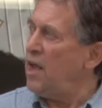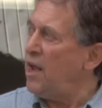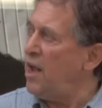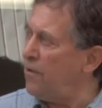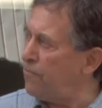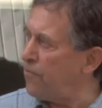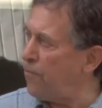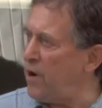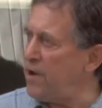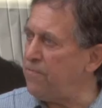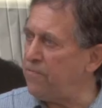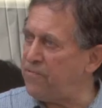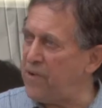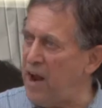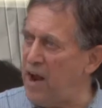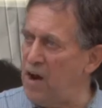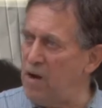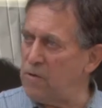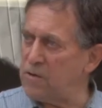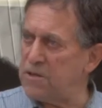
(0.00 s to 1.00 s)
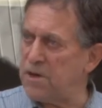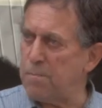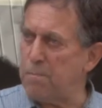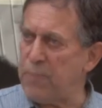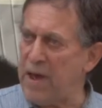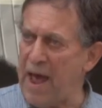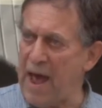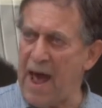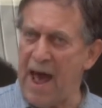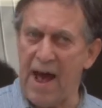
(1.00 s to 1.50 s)
If we fail to
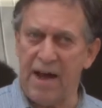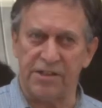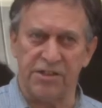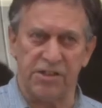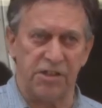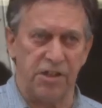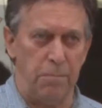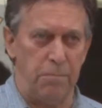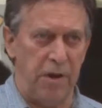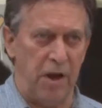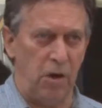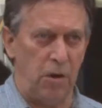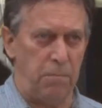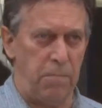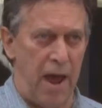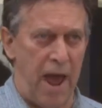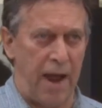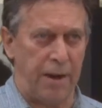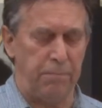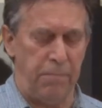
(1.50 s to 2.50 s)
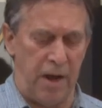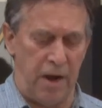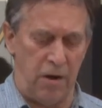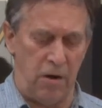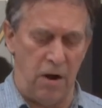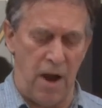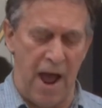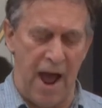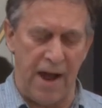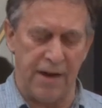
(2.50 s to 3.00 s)
pass the Build Back
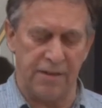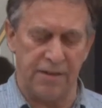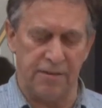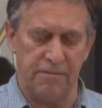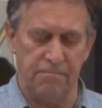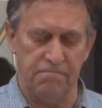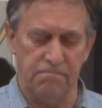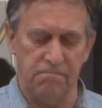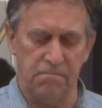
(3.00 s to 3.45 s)
Better Act,